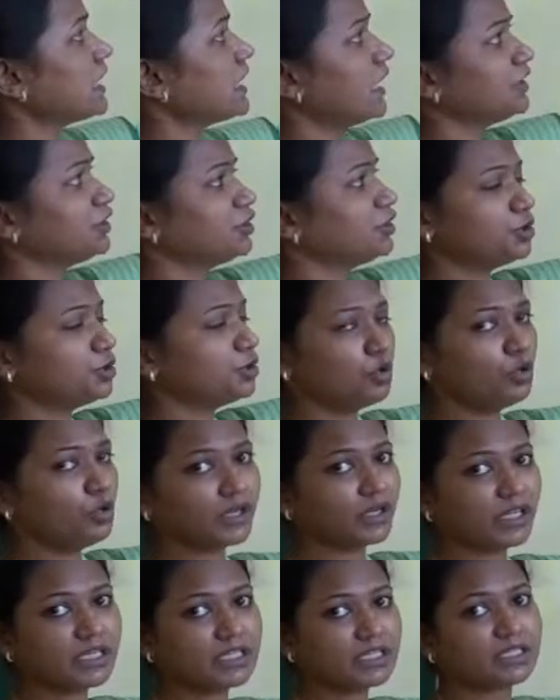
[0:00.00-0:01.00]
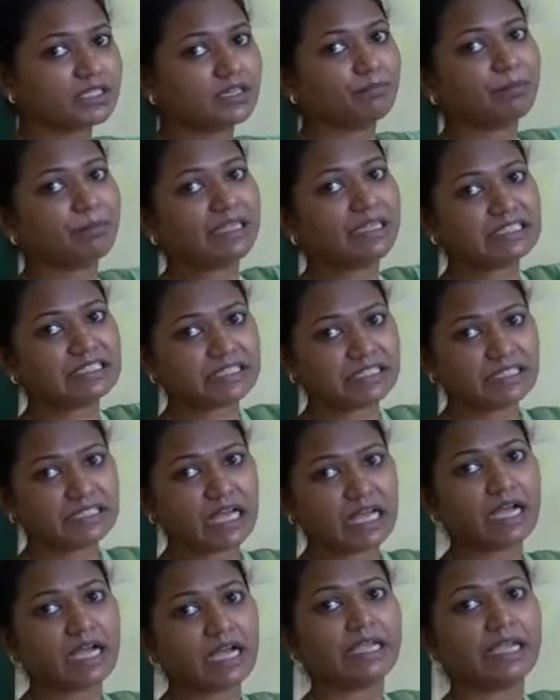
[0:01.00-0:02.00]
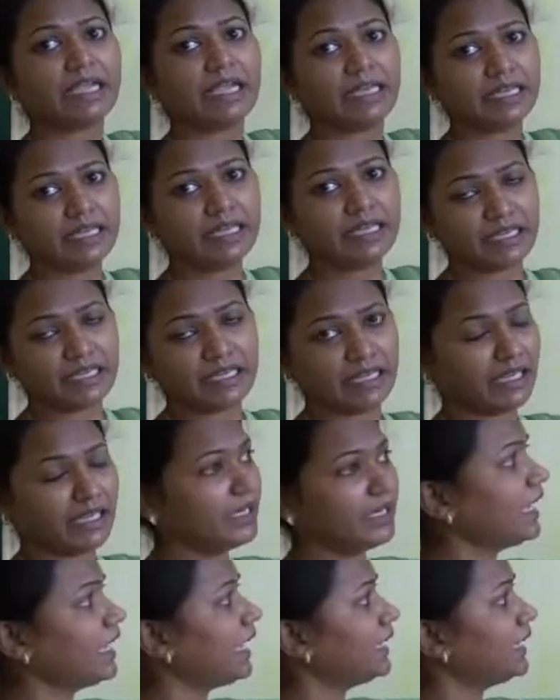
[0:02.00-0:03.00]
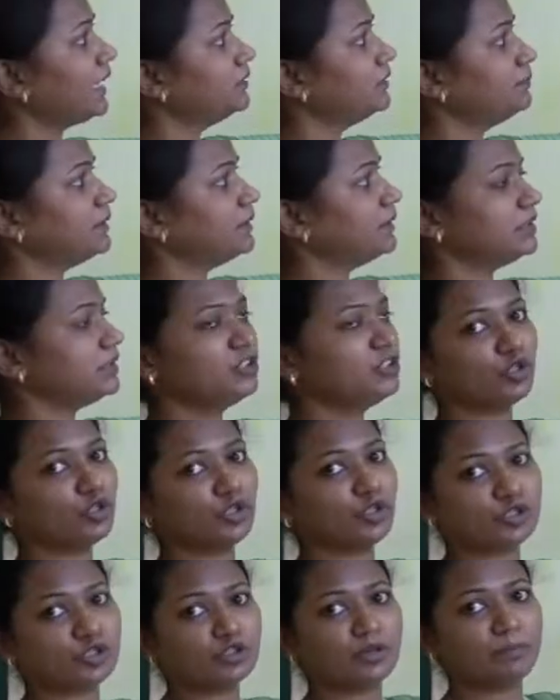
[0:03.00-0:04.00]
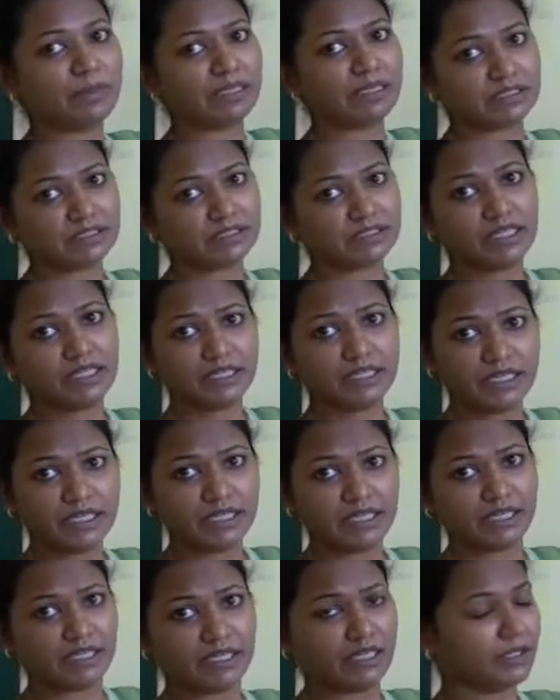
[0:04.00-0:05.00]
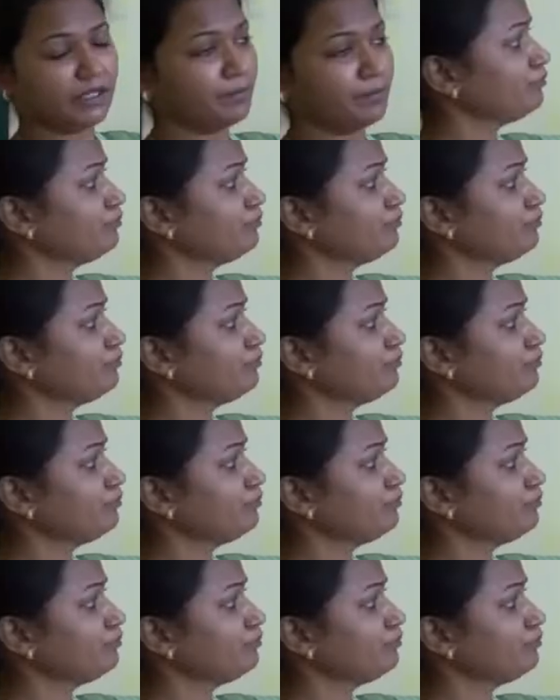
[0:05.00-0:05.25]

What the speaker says: Ashok is repeated again and again and the bird is also repeated again and again.